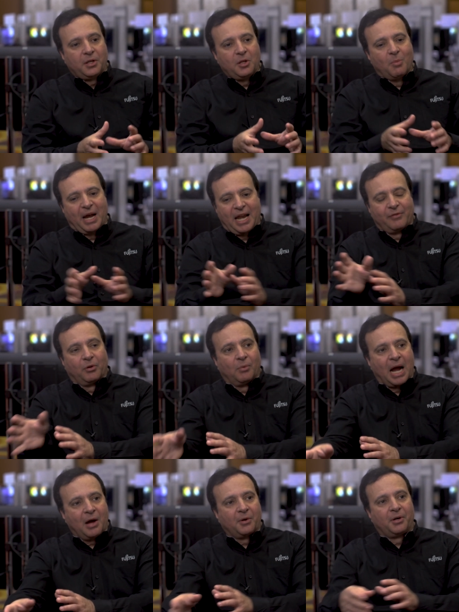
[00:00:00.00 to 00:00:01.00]
you might have a
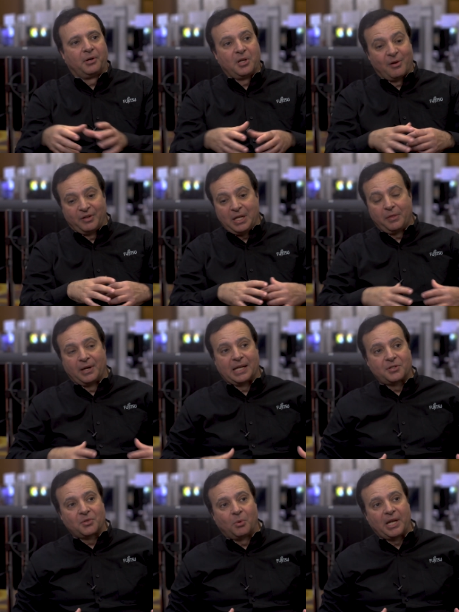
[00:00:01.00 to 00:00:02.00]
router, you have an
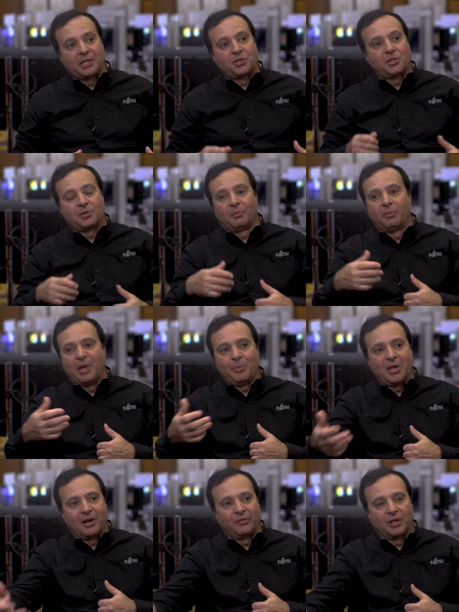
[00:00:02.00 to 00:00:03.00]
Ethernet switch,
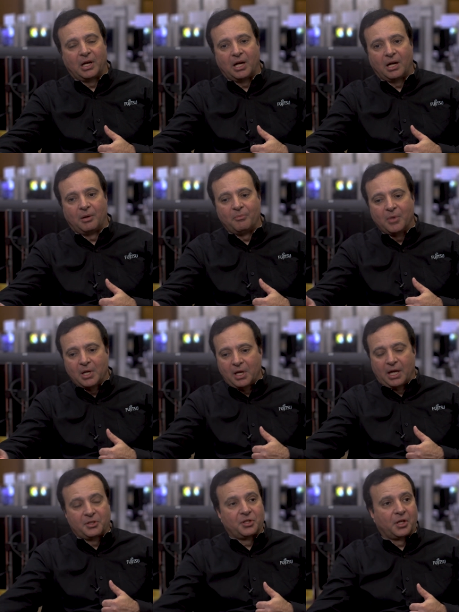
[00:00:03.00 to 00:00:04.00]
maybe you have a
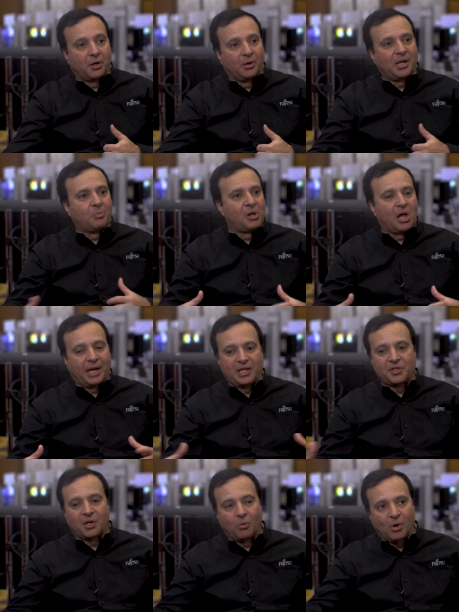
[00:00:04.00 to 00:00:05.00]
security
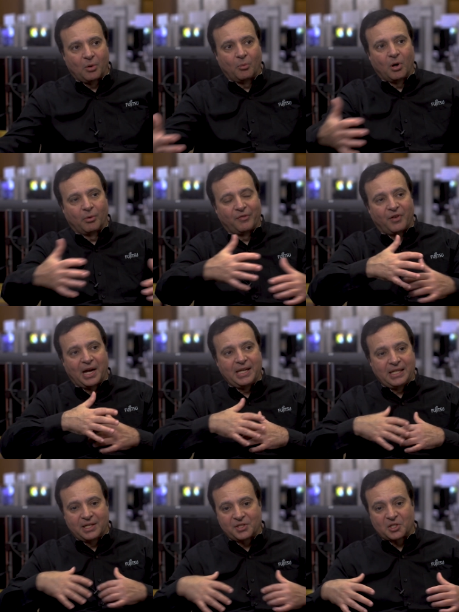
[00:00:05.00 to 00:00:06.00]
appliance. So what we're
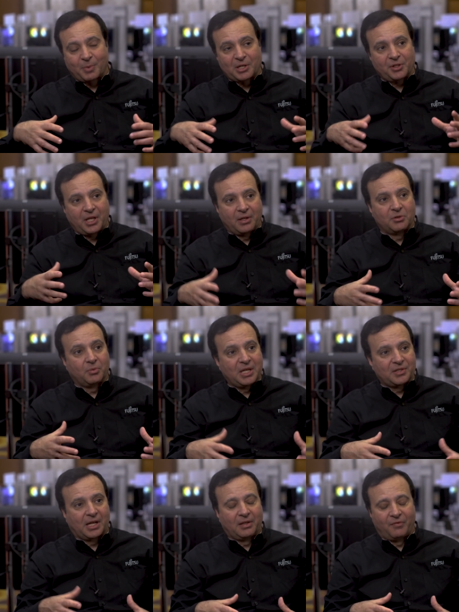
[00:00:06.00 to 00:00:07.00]
finding is, especially in those
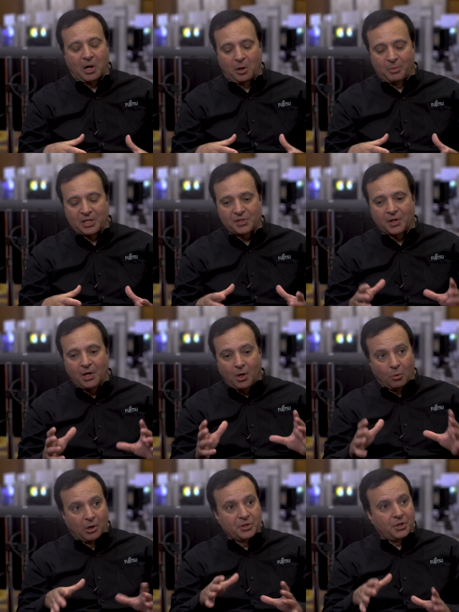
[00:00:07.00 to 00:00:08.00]
retail environments
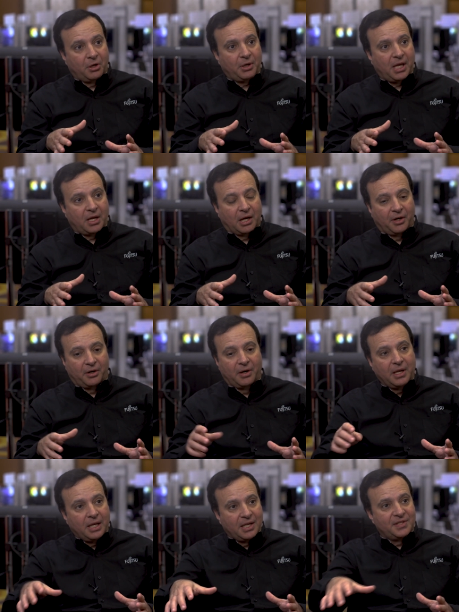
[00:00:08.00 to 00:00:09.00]
where it's cookie cutter,
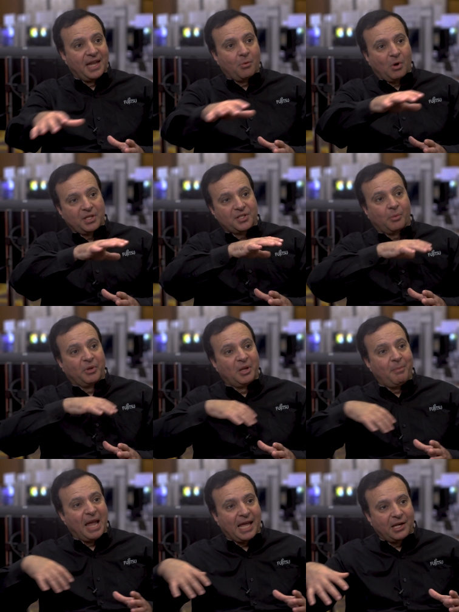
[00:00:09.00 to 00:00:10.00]
is they want someone
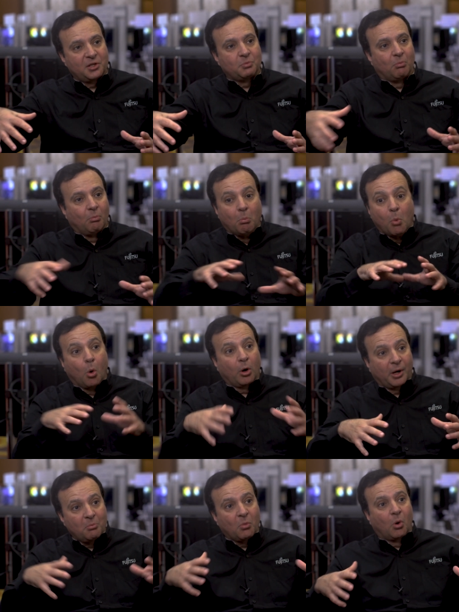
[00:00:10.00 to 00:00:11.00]
to manage
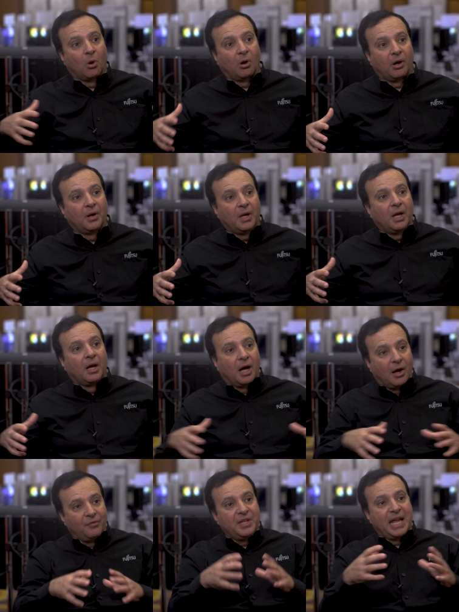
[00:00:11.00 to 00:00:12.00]
more and more
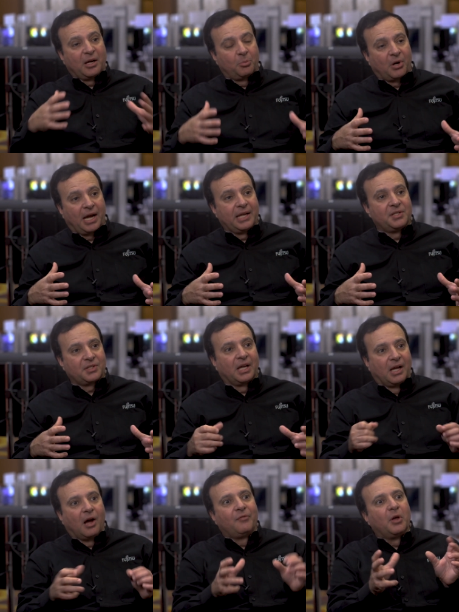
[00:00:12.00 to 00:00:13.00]
of the enterprise,
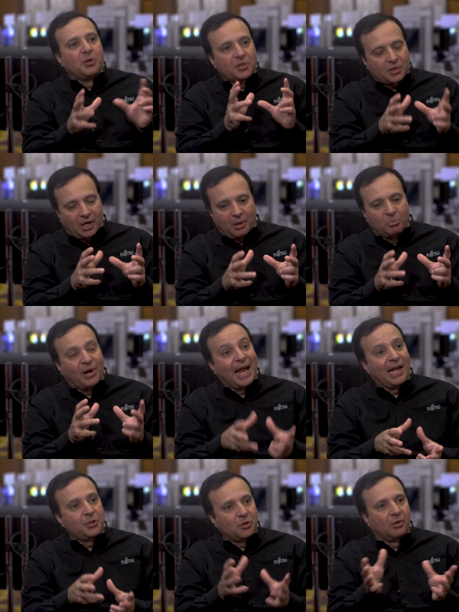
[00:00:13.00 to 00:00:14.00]
of those
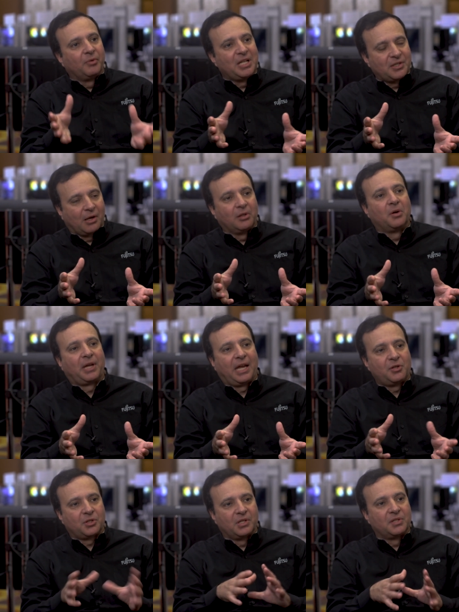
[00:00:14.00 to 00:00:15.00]
branch or retail
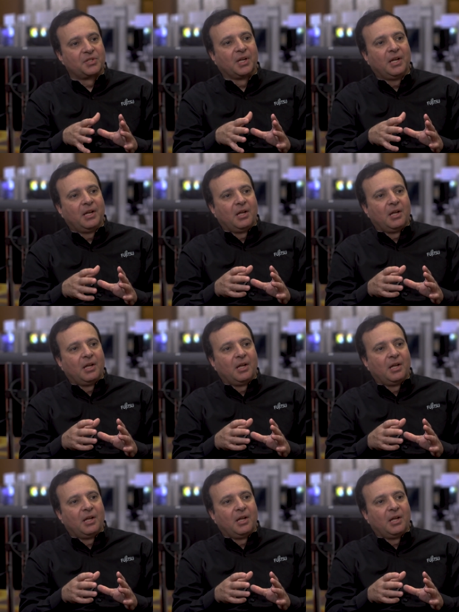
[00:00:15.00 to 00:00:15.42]
locations.